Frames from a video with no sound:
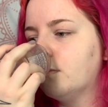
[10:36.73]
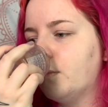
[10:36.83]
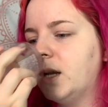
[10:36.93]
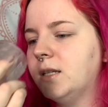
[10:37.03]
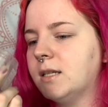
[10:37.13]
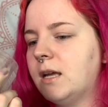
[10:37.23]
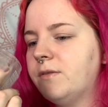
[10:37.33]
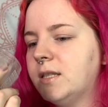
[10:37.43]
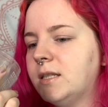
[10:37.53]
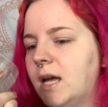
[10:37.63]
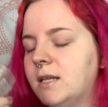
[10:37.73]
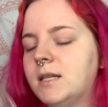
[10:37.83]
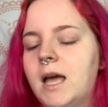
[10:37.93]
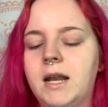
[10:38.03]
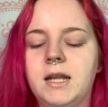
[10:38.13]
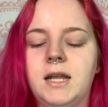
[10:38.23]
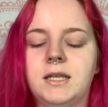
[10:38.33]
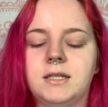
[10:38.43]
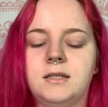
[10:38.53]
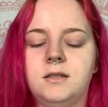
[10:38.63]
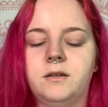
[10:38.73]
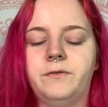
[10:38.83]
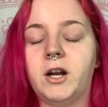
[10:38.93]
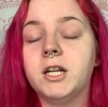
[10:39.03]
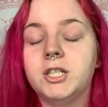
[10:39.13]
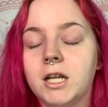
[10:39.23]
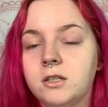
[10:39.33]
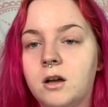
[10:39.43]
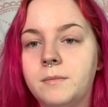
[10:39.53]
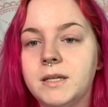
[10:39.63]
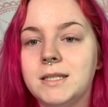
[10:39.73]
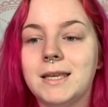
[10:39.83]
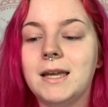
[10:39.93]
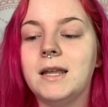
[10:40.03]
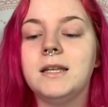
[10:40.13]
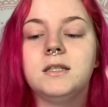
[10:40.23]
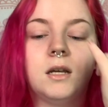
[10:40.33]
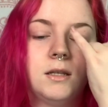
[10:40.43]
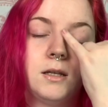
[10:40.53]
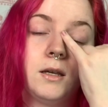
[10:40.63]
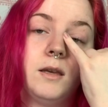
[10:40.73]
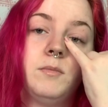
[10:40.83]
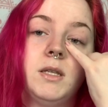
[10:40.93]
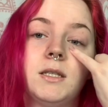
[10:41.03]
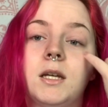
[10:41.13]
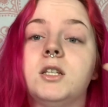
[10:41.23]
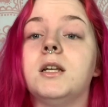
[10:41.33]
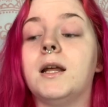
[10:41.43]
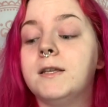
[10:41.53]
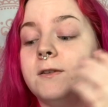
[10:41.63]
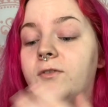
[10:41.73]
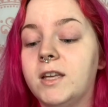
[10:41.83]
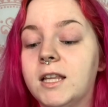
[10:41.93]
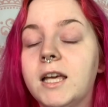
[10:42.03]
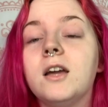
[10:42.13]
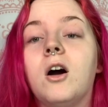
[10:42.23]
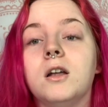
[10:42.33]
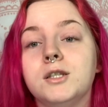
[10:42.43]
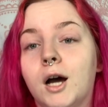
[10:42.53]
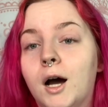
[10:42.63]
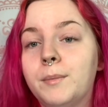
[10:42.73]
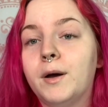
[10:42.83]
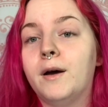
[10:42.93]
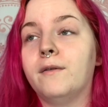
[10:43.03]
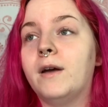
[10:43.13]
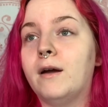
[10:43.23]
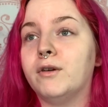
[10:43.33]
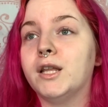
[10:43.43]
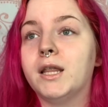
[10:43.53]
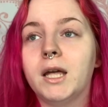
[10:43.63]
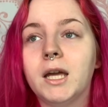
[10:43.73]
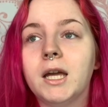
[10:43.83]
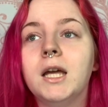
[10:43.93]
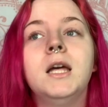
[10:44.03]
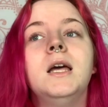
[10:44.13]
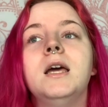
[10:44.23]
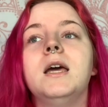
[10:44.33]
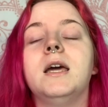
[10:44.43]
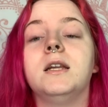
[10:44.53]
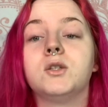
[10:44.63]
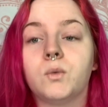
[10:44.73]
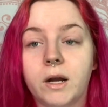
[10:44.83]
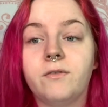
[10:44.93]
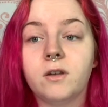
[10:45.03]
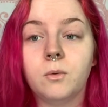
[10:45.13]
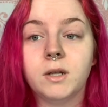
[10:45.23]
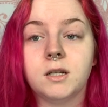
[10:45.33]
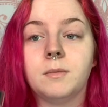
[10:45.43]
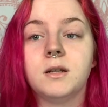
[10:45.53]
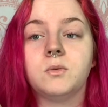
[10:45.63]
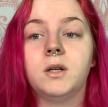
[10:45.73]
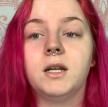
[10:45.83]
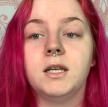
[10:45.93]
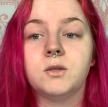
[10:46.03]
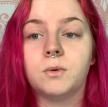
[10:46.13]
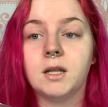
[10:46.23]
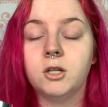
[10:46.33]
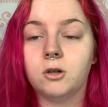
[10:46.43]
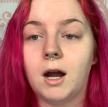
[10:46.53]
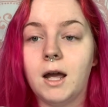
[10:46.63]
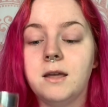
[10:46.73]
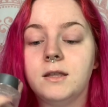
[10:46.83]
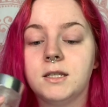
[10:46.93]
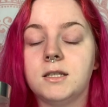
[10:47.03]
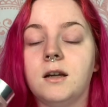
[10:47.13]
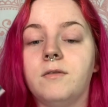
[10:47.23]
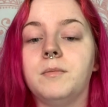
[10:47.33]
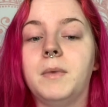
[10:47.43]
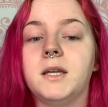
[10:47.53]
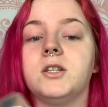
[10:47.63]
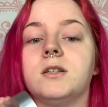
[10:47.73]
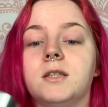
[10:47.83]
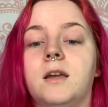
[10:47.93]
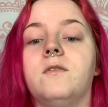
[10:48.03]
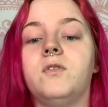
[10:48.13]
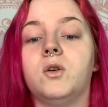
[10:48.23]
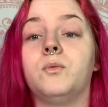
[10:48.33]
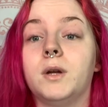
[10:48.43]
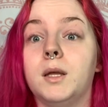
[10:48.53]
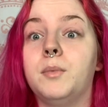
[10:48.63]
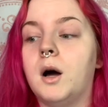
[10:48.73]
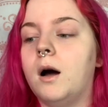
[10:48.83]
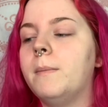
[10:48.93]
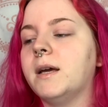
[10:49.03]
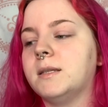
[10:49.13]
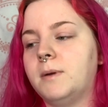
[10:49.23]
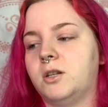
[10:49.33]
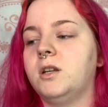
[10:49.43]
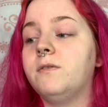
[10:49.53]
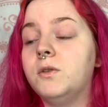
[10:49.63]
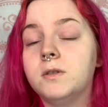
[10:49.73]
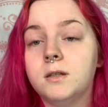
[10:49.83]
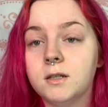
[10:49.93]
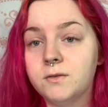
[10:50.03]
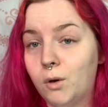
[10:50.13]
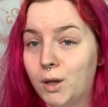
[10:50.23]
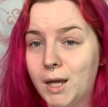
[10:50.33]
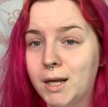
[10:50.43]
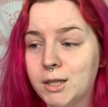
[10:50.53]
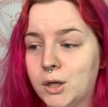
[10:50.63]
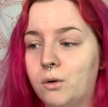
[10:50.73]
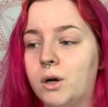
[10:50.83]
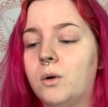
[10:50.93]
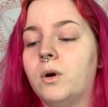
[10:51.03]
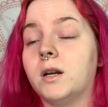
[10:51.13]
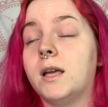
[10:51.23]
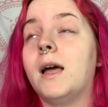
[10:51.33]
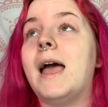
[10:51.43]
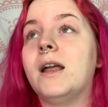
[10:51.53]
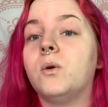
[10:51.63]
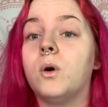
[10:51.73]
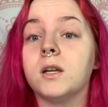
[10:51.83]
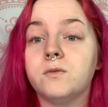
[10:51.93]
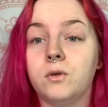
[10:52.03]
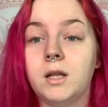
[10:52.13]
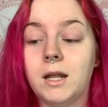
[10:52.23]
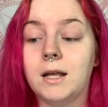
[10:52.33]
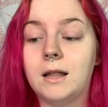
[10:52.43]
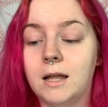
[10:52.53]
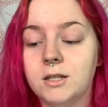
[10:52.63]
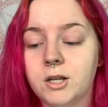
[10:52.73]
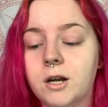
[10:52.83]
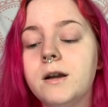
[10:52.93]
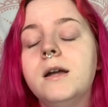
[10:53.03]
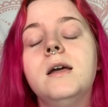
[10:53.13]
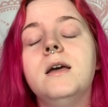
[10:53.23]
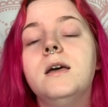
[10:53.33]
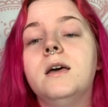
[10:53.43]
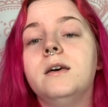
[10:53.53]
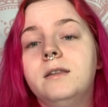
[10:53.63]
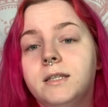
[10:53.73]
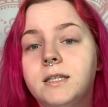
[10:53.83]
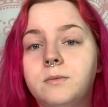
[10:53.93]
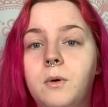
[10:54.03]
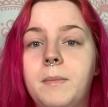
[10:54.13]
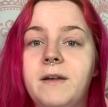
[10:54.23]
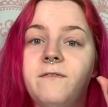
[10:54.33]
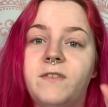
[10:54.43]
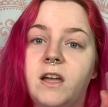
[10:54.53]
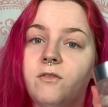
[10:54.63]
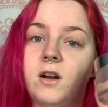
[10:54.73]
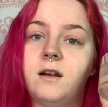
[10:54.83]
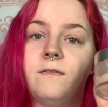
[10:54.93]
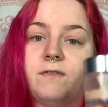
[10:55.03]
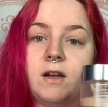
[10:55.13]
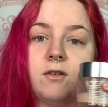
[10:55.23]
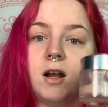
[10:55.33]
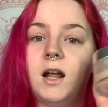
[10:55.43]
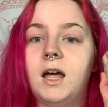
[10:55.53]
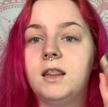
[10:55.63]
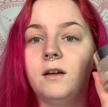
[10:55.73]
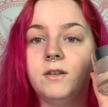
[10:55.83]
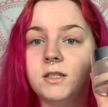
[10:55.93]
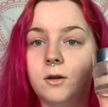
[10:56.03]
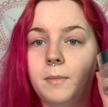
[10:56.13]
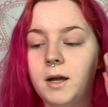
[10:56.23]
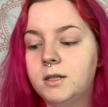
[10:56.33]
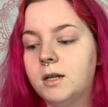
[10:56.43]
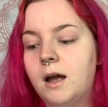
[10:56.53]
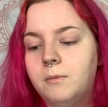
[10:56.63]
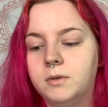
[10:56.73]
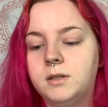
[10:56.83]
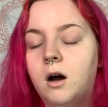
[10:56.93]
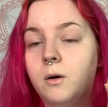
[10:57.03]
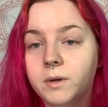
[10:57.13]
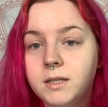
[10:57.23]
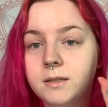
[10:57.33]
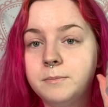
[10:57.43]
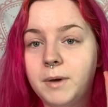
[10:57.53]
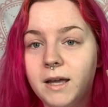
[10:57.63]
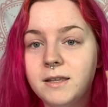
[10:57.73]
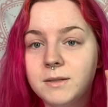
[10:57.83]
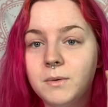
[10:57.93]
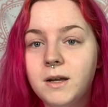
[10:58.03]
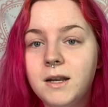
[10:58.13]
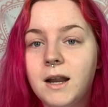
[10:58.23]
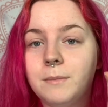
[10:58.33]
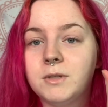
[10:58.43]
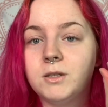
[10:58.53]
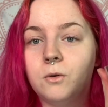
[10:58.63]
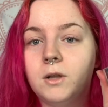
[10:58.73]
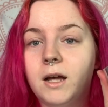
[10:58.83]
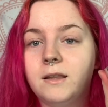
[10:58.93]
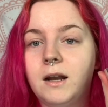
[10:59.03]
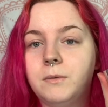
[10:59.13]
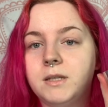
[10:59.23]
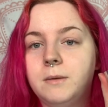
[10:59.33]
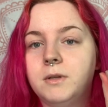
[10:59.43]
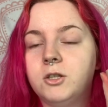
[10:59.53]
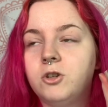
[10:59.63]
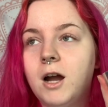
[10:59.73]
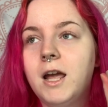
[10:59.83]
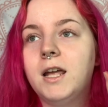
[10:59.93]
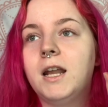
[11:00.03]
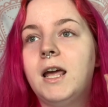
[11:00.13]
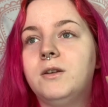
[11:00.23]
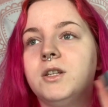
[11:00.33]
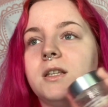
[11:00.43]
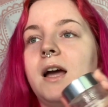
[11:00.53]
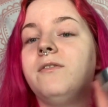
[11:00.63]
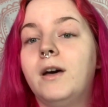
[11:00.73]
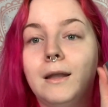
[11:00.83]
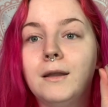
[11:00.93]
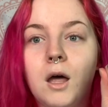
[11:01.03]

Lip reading: But it does have a scent and it is very gentle on my skin. It does give me such a nice feeling on top of everything. It is great for the winter months when it is really dry. This stuff makes your skin feel really bomb, especially if you use an exfoliating toner or exfoliating cleanser. This is my favorite. I love it so much. I will always buy this one and I'm so glad that I was able to try it and I fell in